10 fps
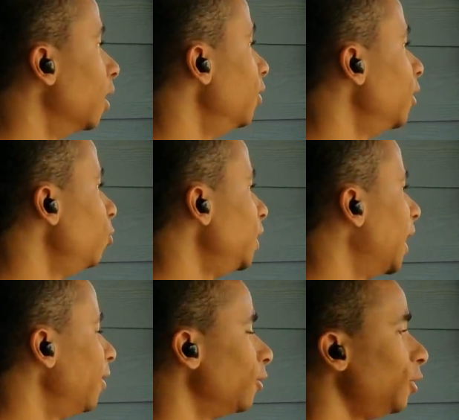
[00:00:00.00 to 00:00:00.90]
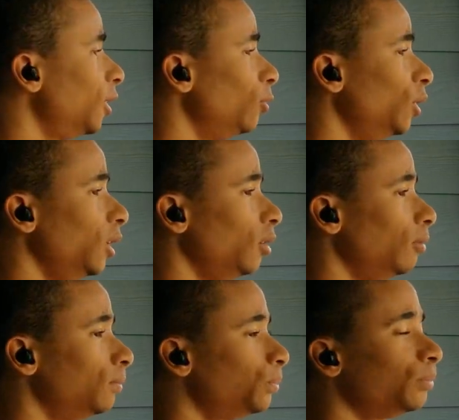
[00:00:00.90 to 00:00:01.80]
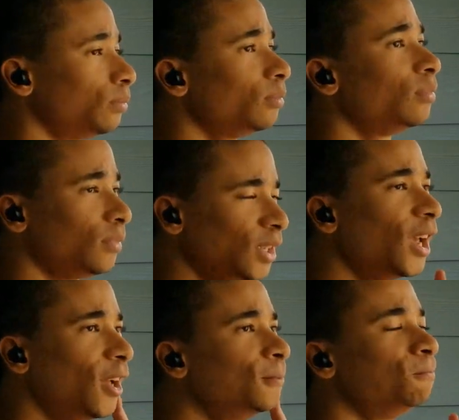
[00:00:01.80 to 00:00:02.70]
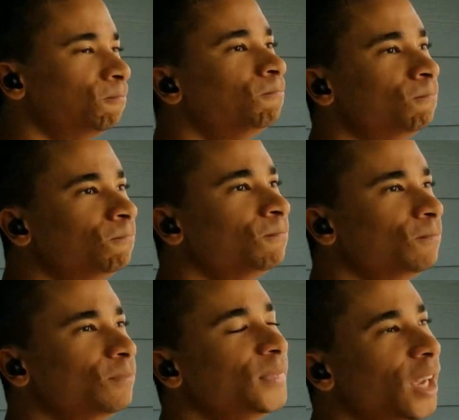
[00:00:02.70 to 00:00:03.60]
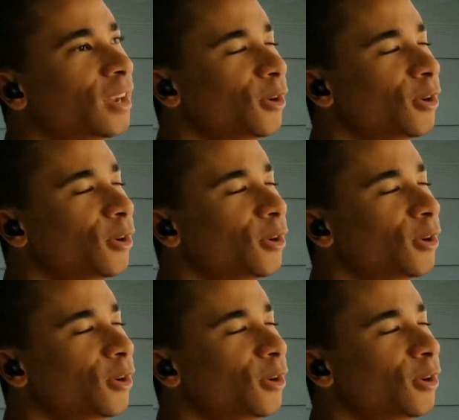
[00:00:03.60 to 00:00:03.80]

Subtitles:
And I feel like a lot of that is to do with the two microphones that are located on